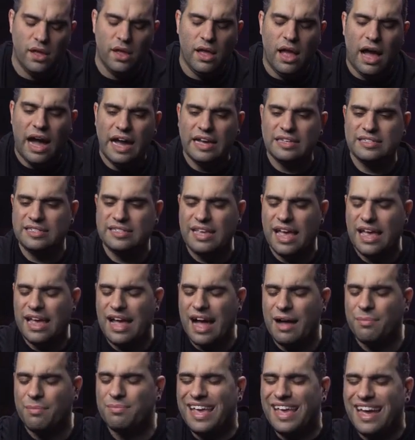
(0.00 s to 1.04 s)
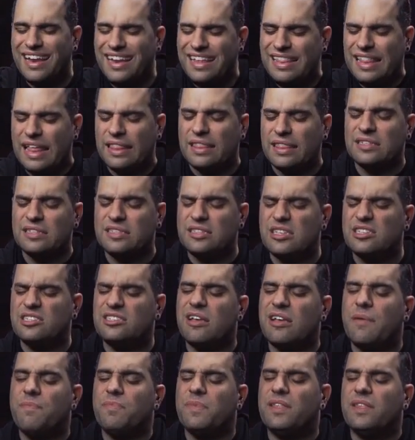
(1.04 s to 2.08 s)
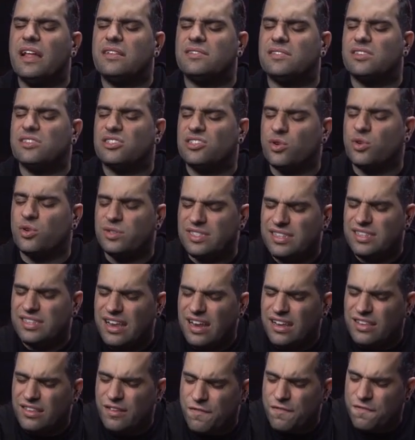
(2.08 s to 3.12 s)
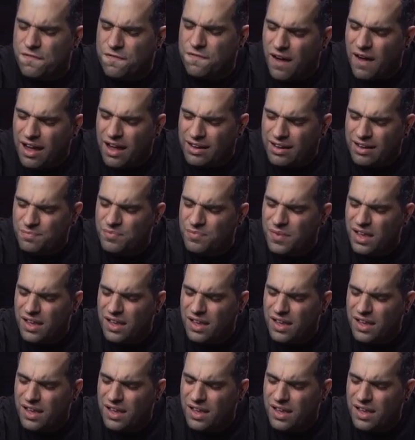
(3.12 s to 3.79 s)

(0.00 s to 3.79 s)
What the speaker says: I say, I'm getting that this is something that's associated to fun.